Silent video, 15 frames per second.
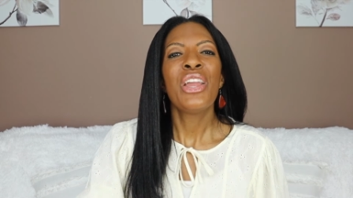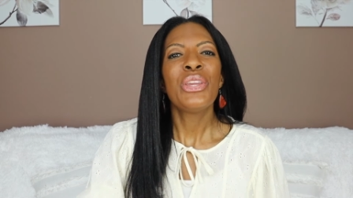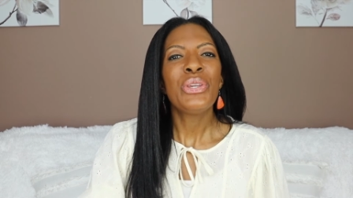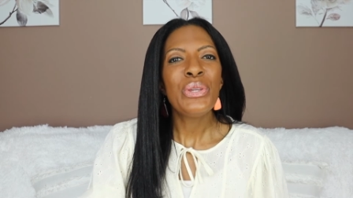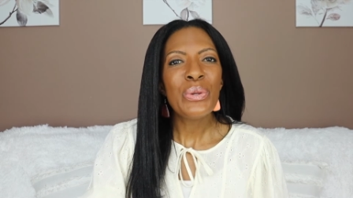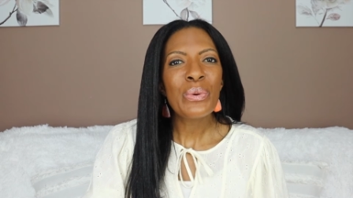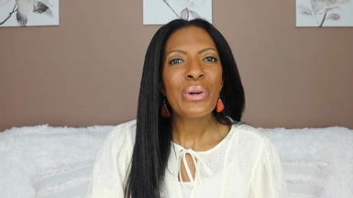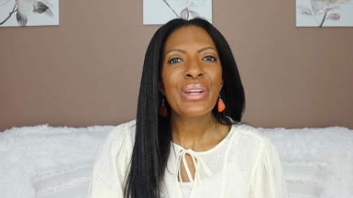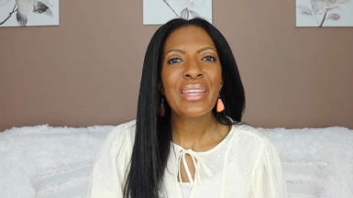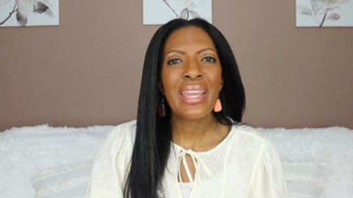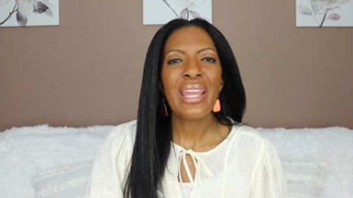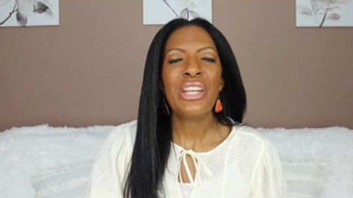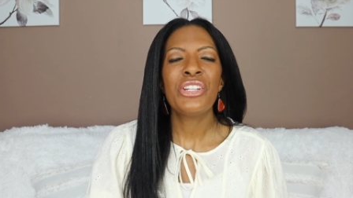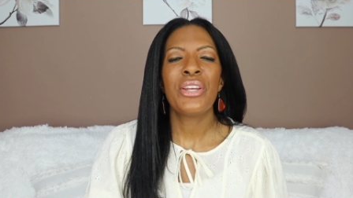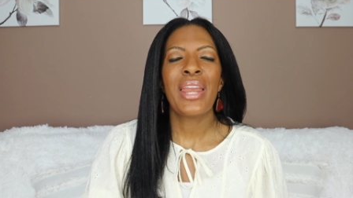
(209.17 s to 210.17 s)
you are
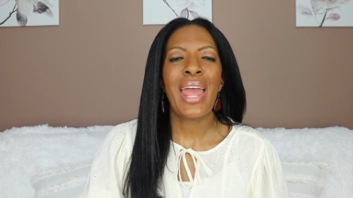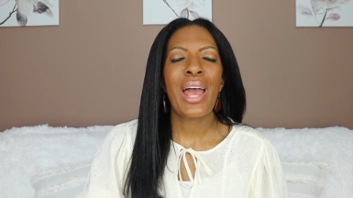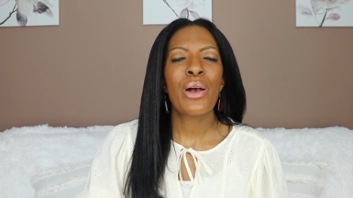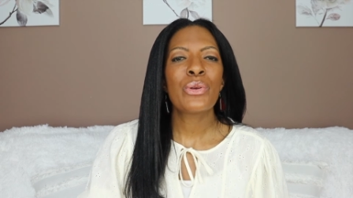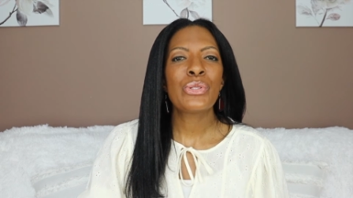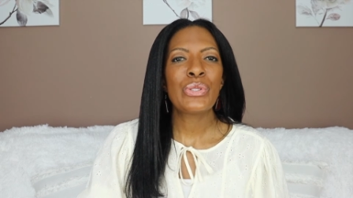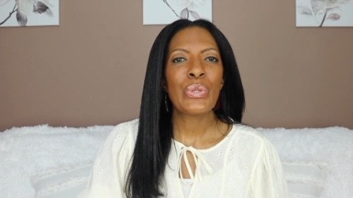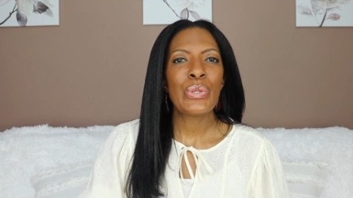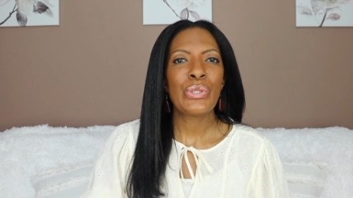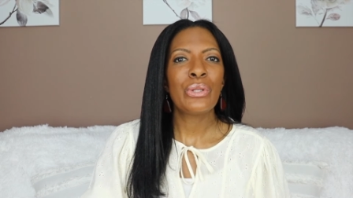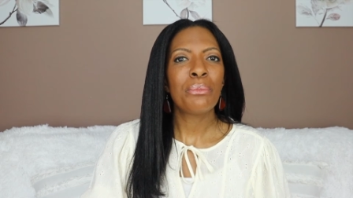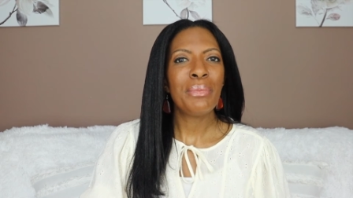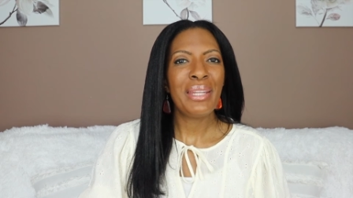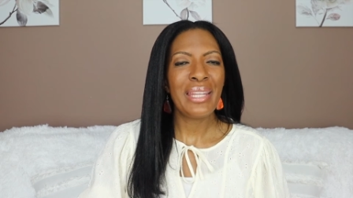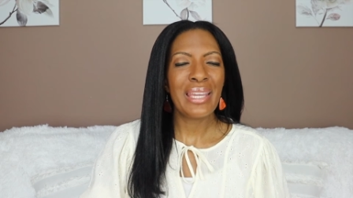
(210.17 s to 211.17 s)
gauging how social
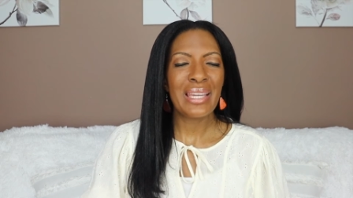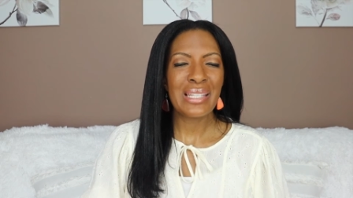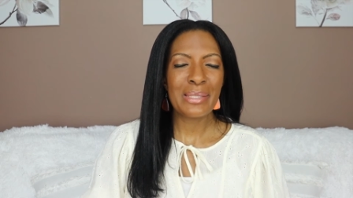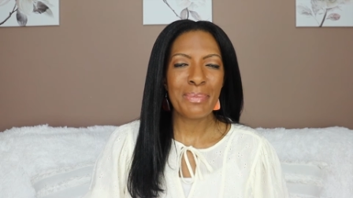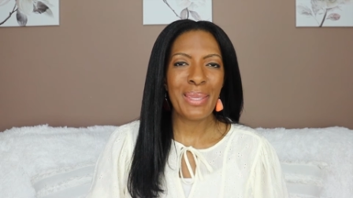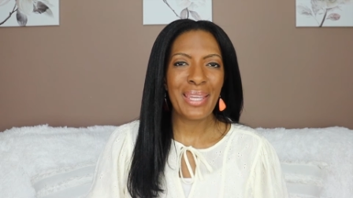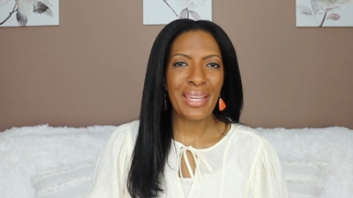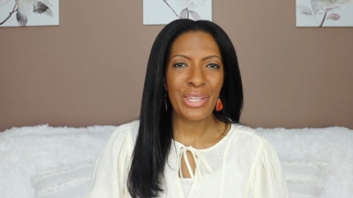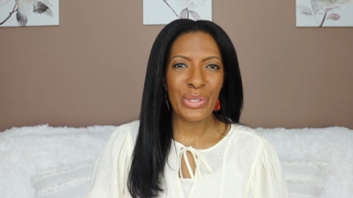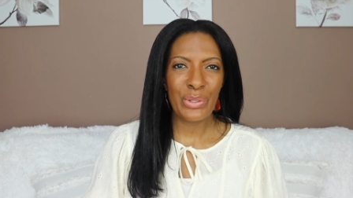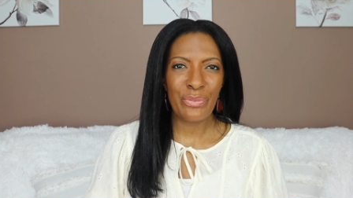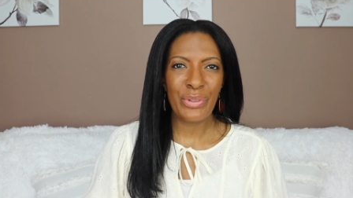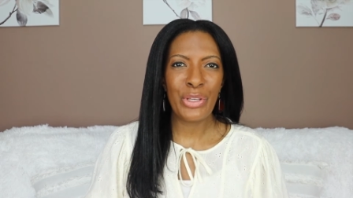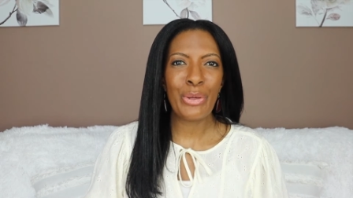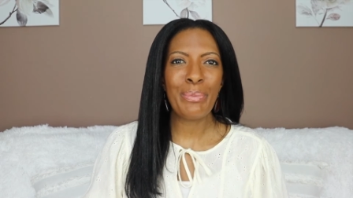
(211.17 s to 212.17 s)
media is making you
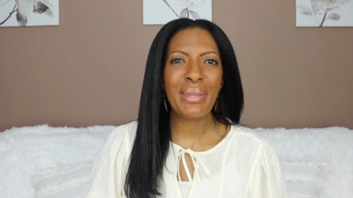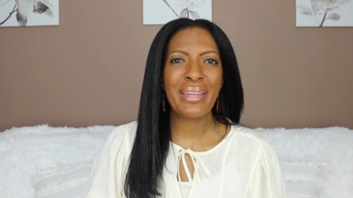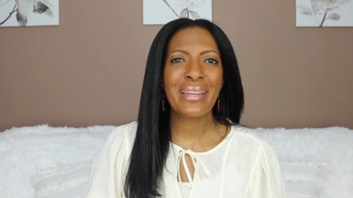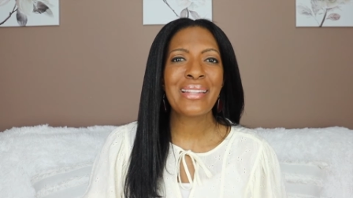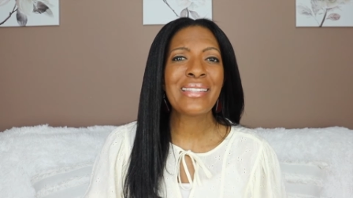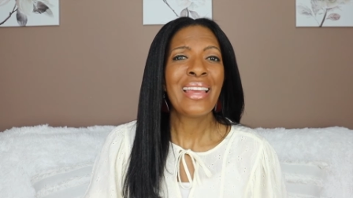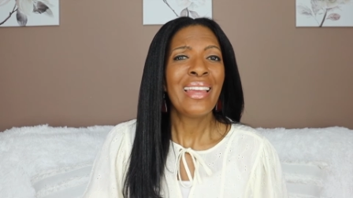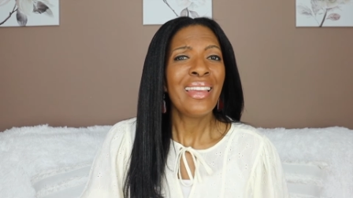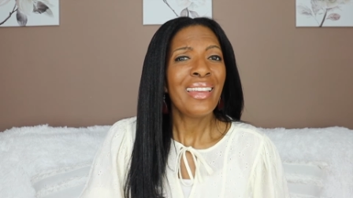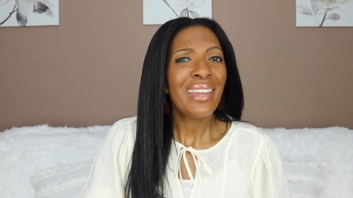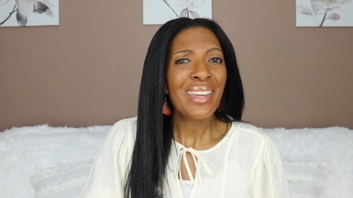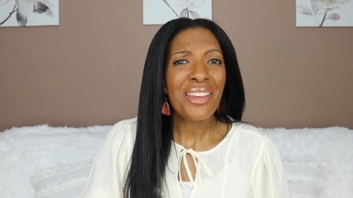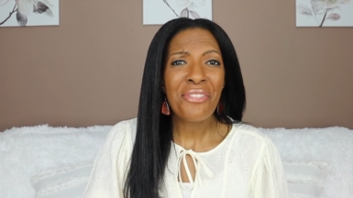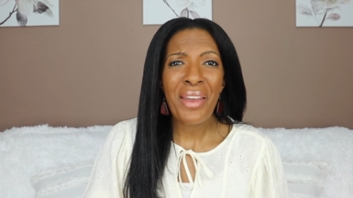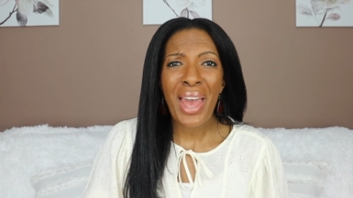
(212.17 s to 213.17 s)
feel, because
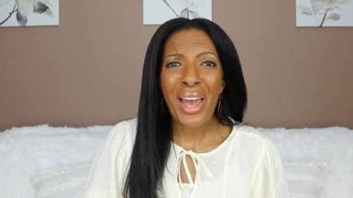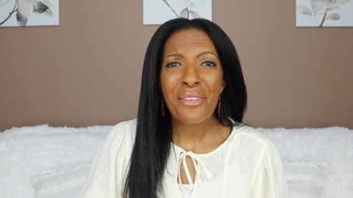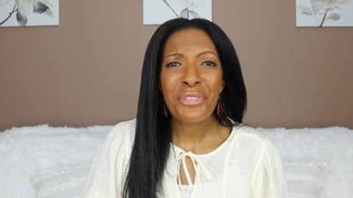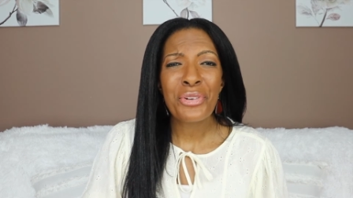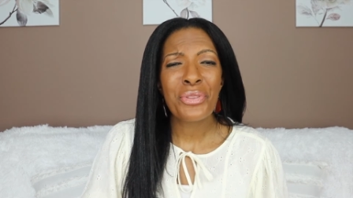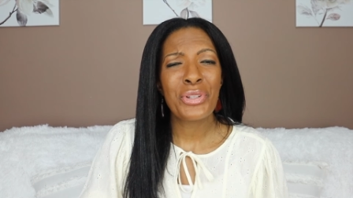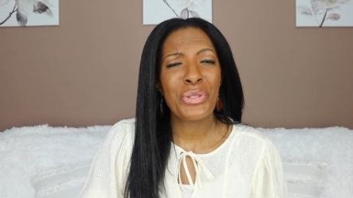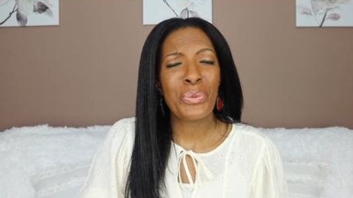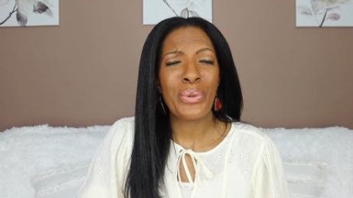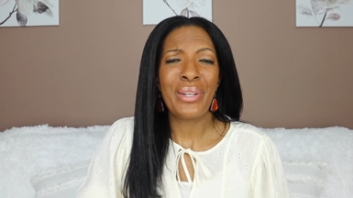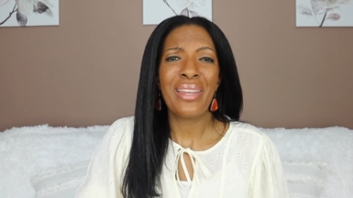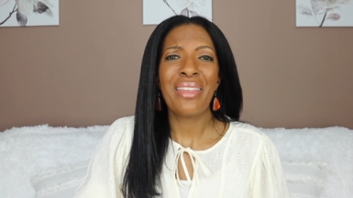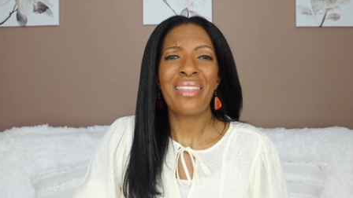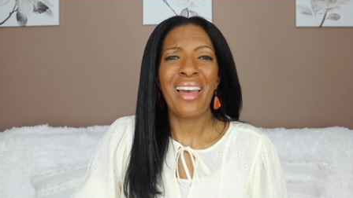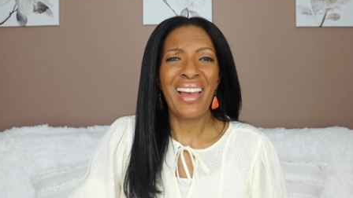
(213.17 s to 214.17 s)
if after the
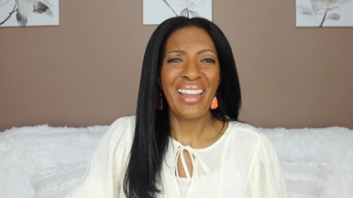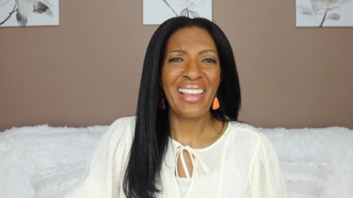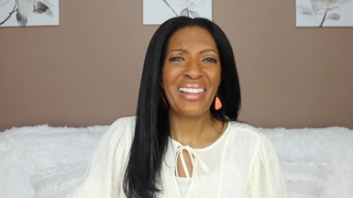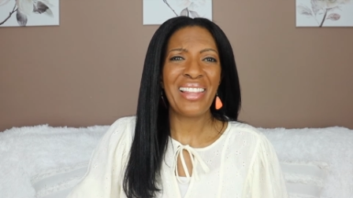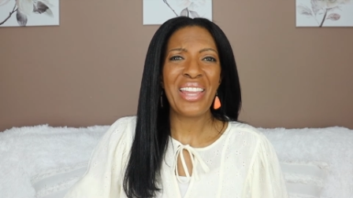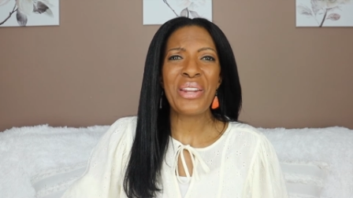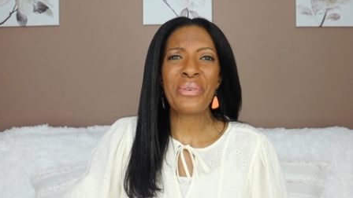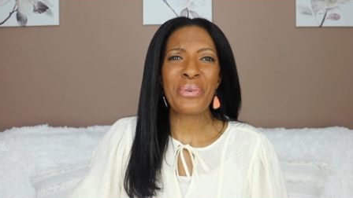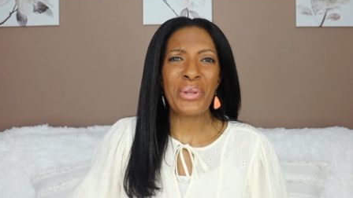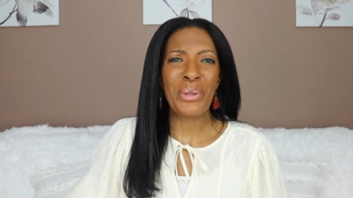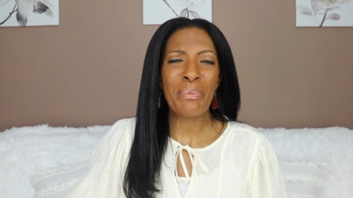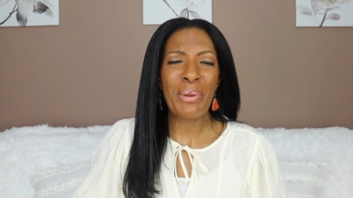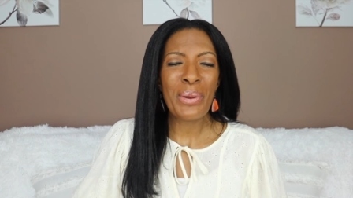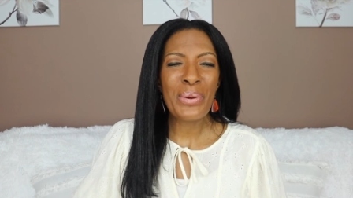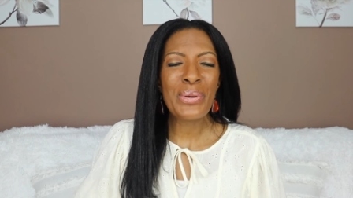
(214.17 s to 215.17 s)
twentieth highlight reel
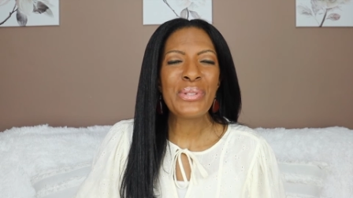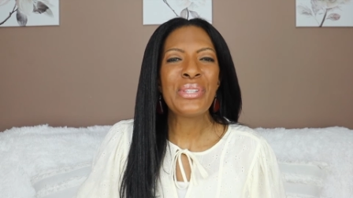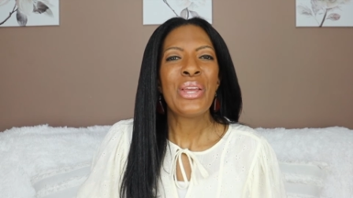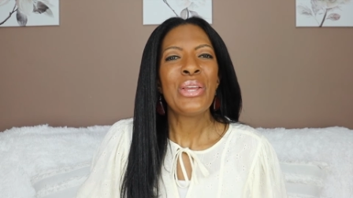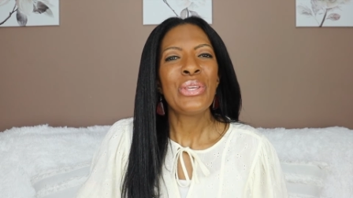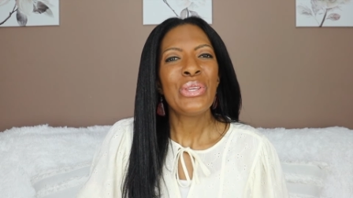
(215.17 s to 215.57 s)
post,